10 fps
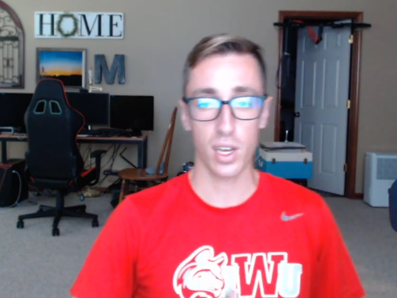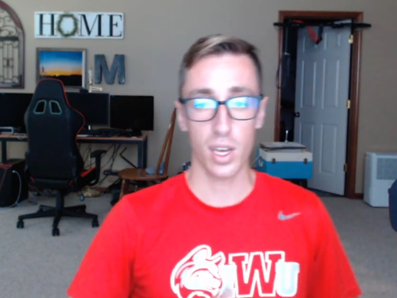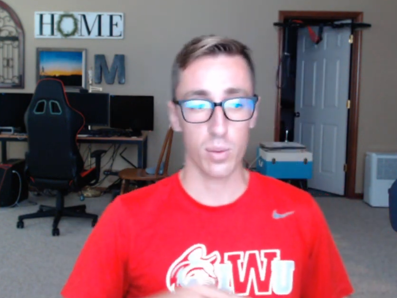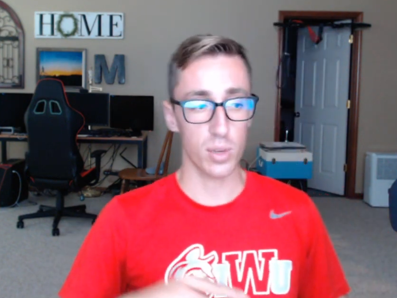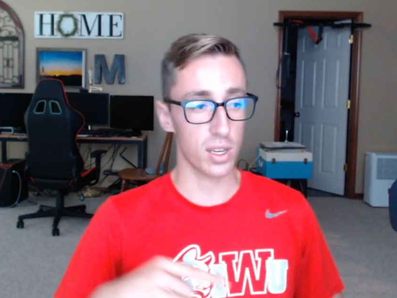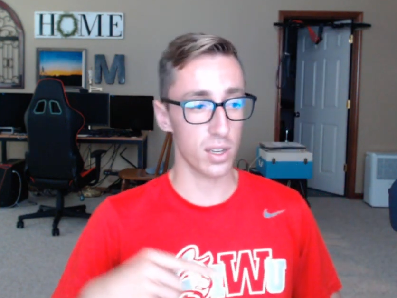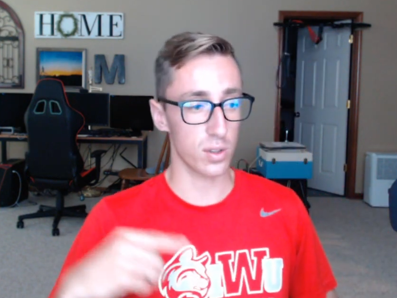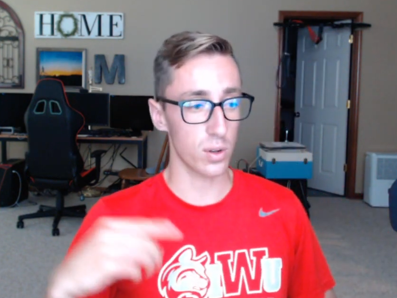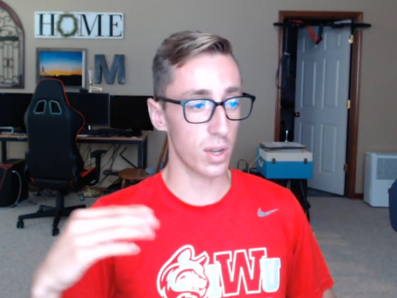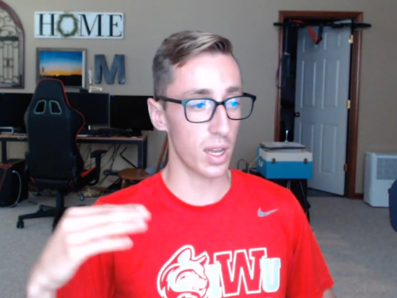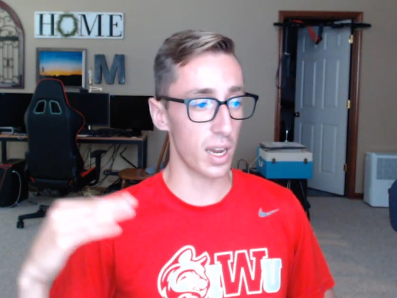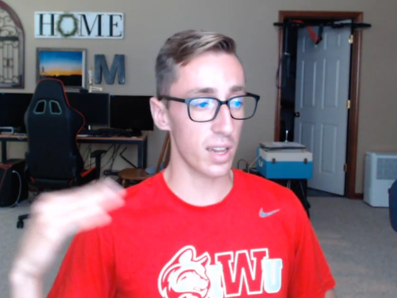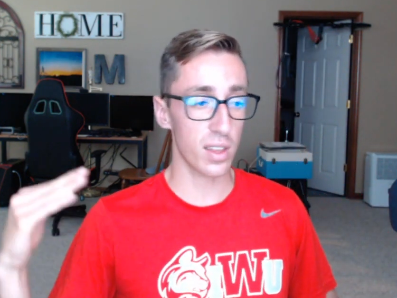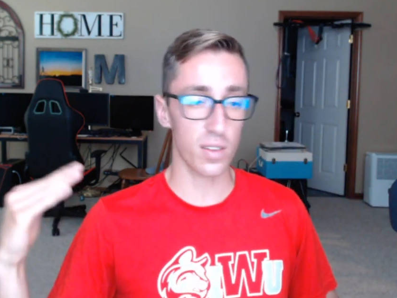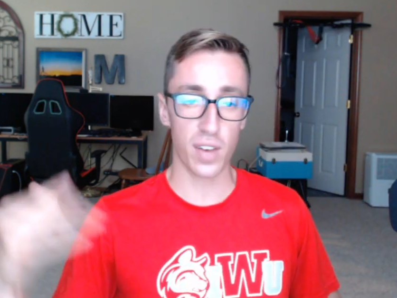because
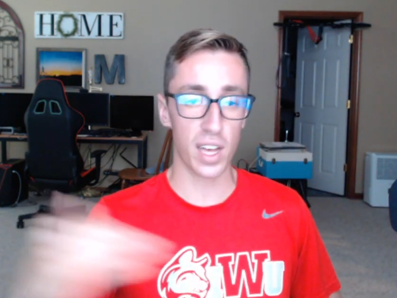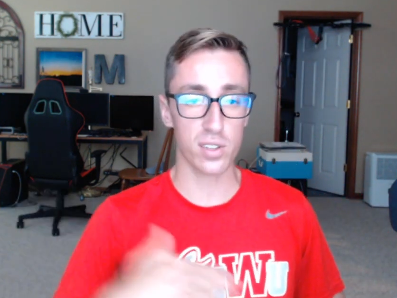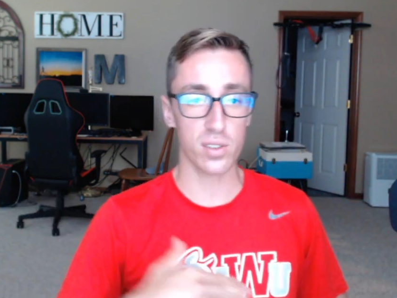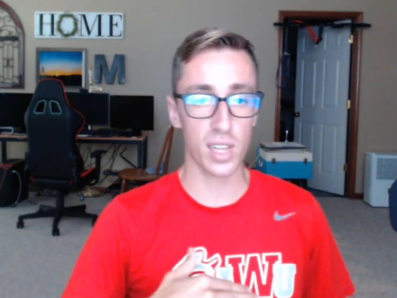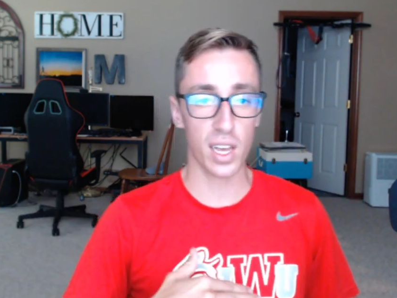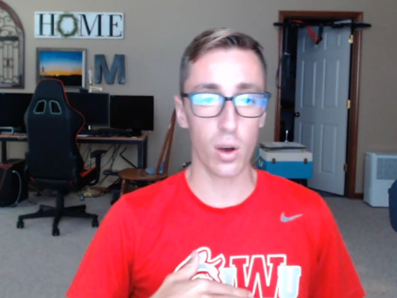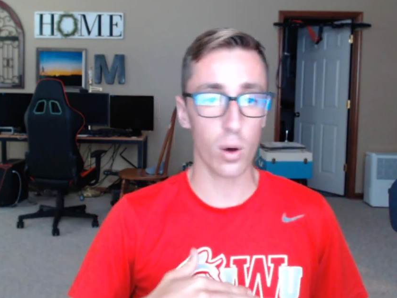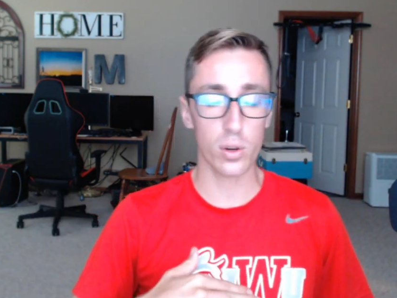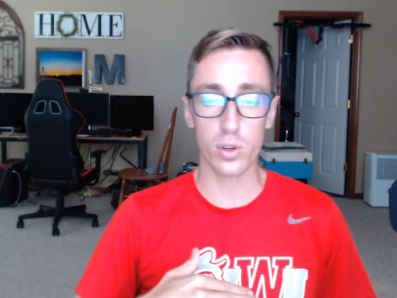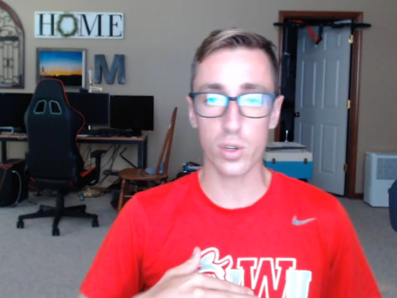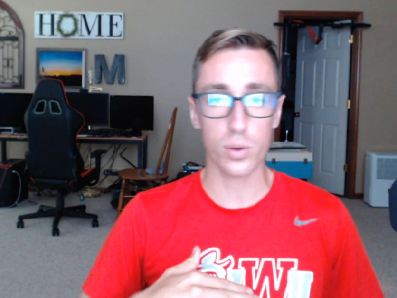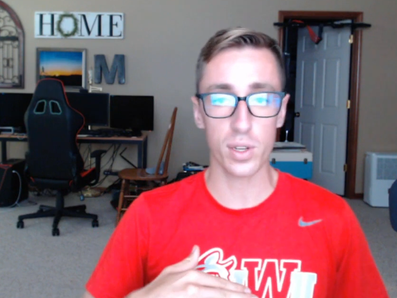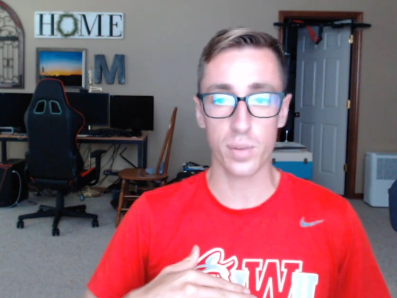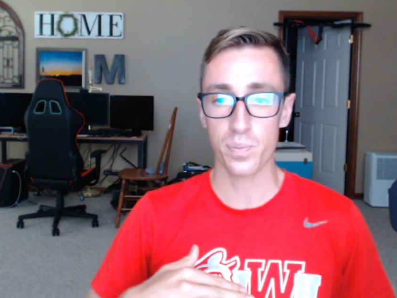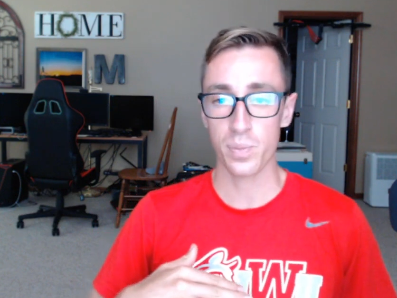anything faster than that, all you're doing
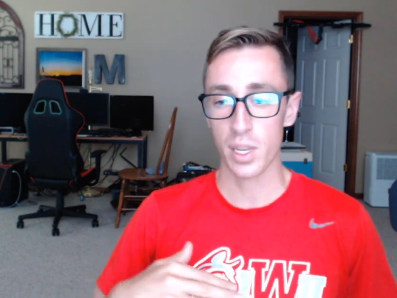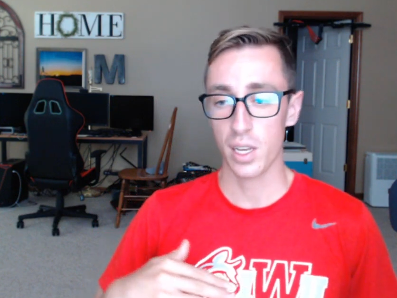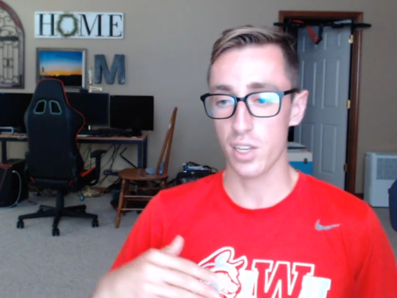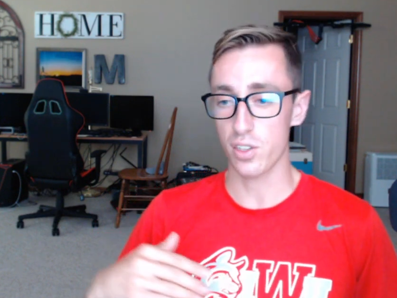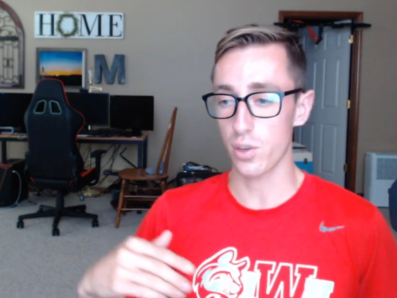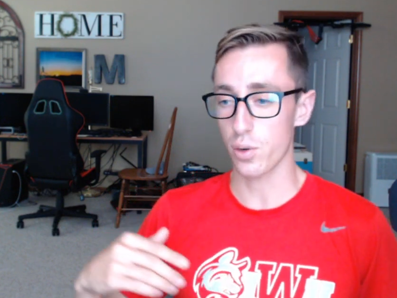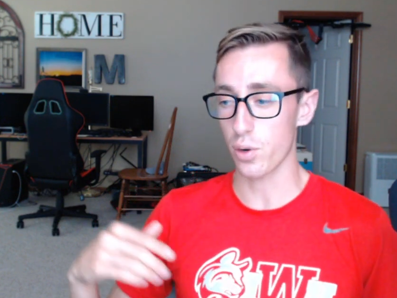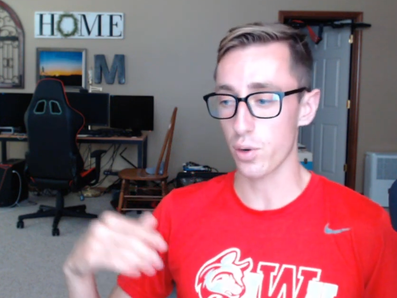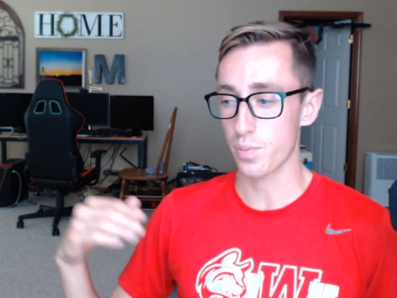is you're